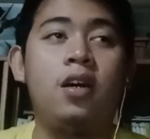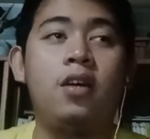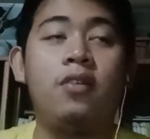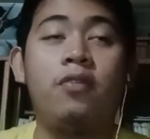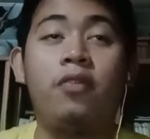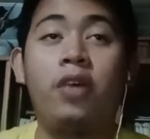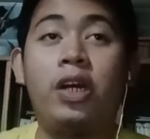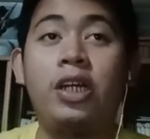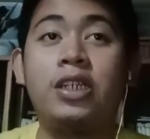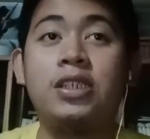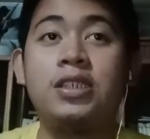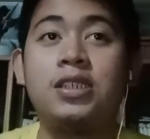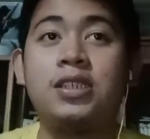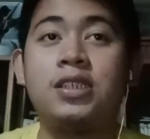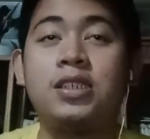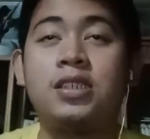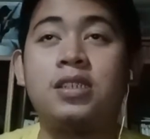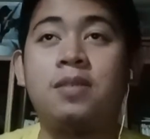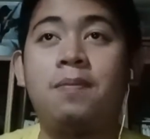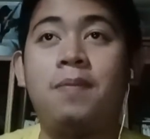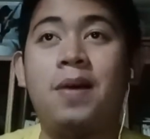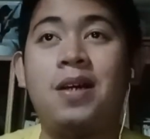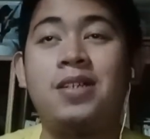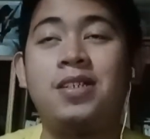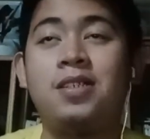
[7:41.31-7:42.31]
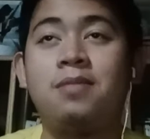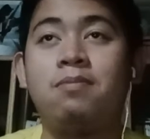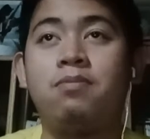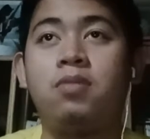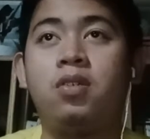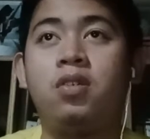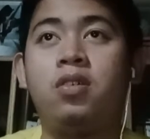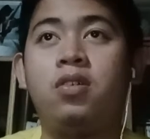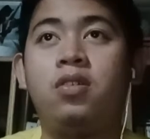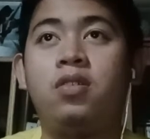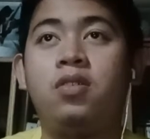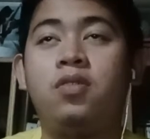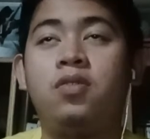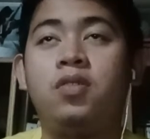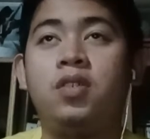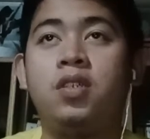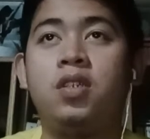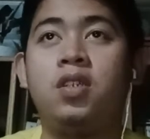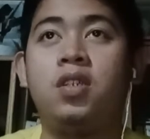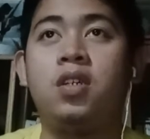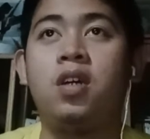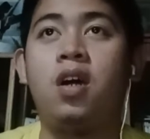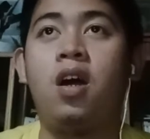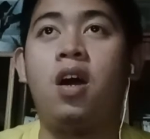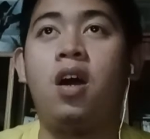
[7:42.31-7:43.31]
transmission of infection to
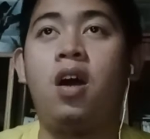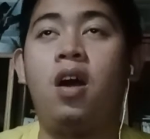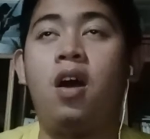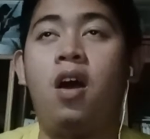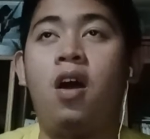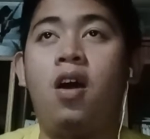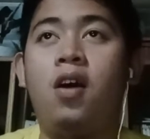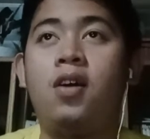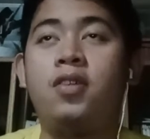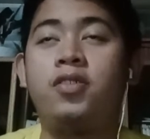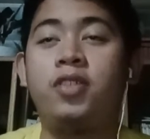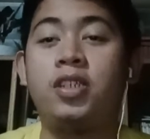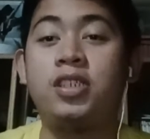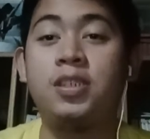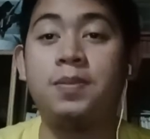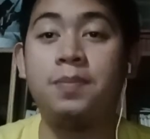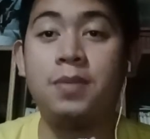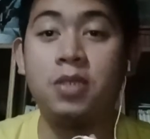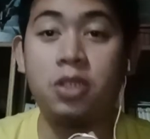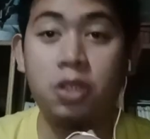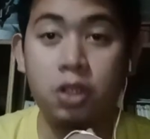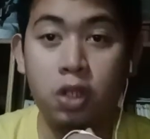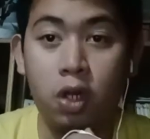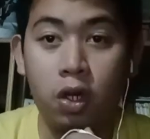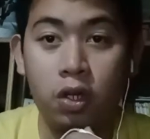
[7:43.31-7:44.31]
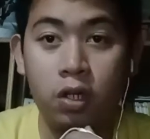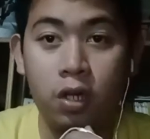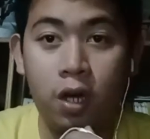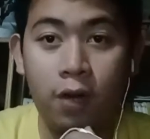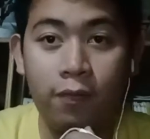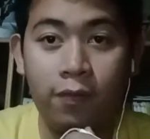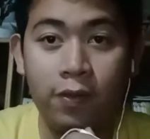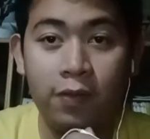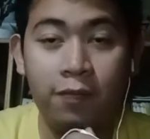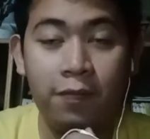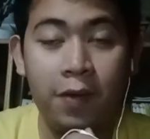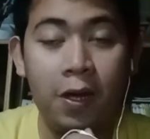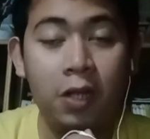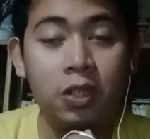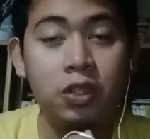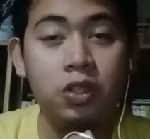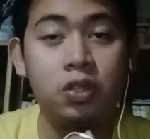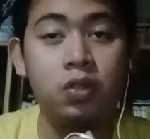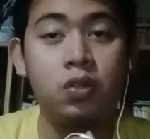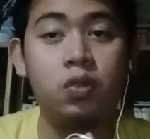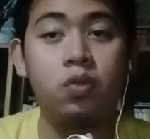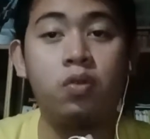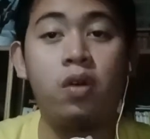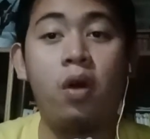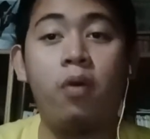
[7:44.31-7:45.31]
our patient who is
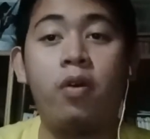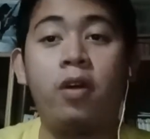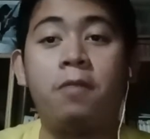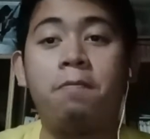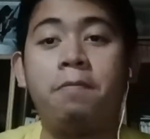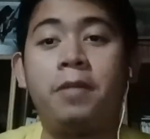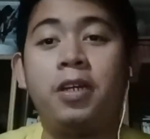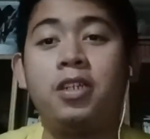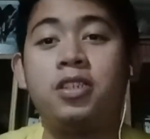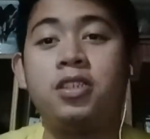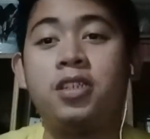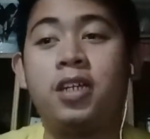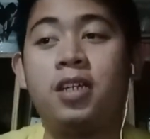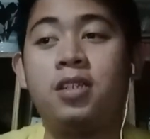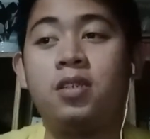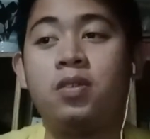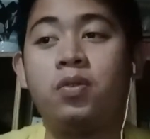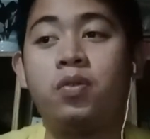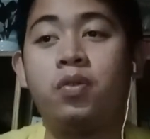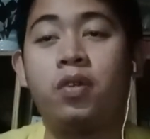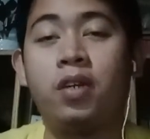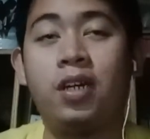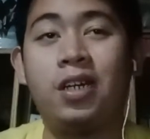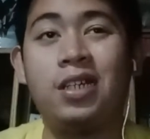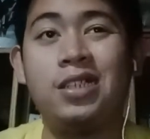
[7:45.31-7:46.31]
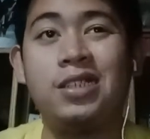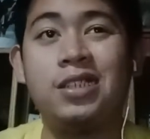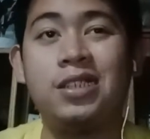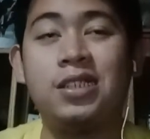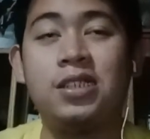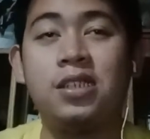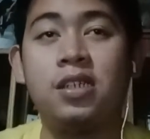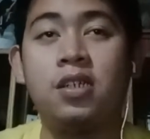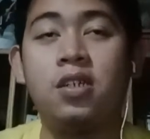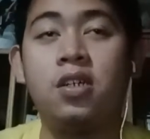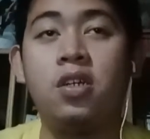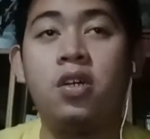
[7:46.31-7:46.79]
already immunocompromised.